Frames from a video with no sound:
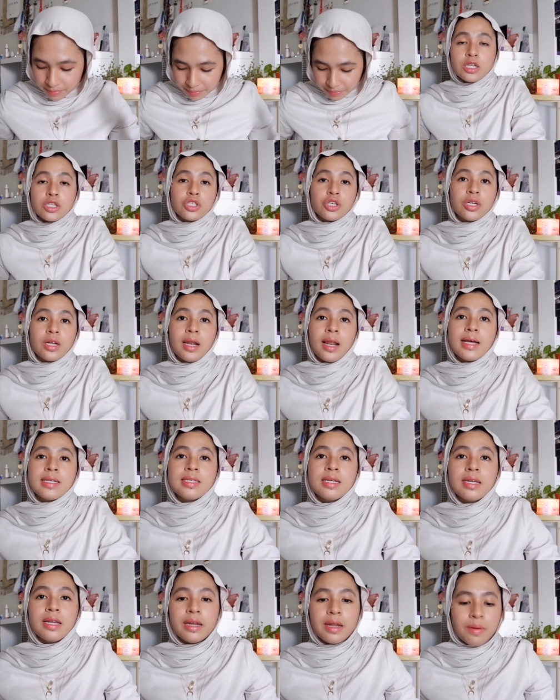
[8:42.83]
So the last
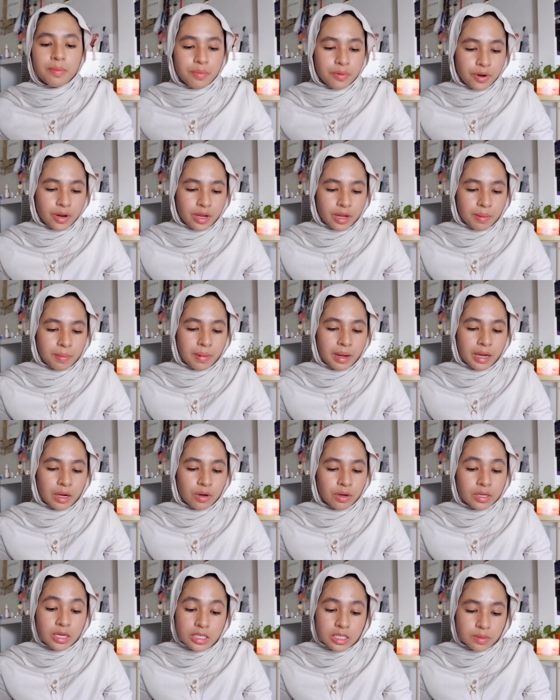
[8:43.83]
thing that I bring in my
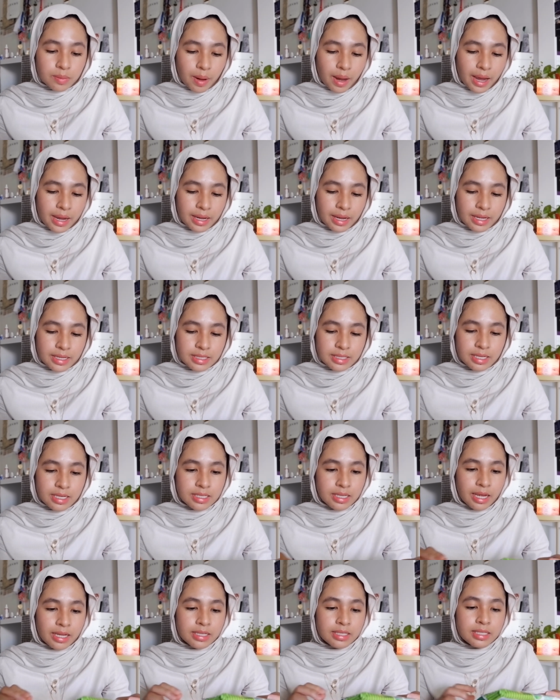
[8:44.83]
college bag is this
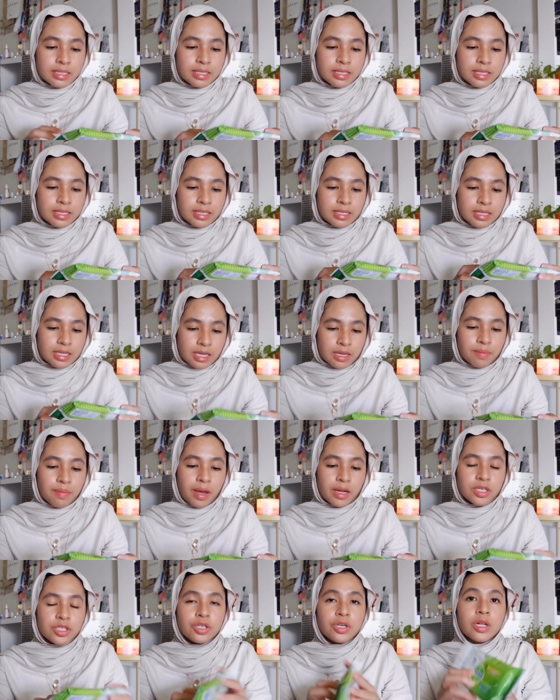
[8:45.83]

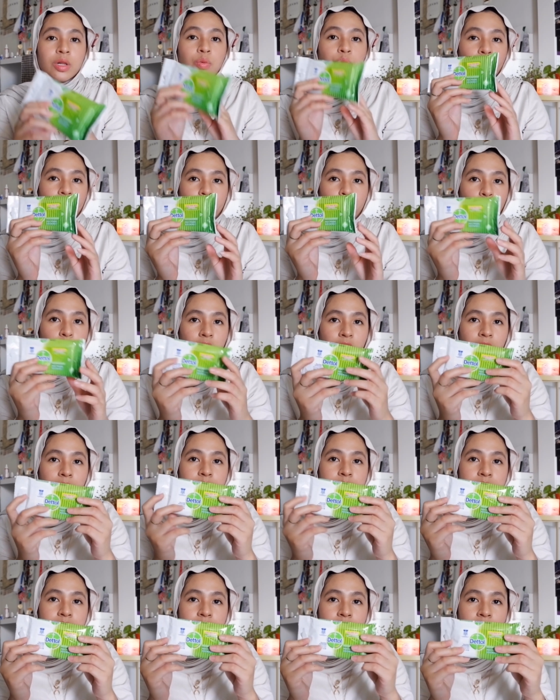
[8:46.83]
antibacterial wet wipes.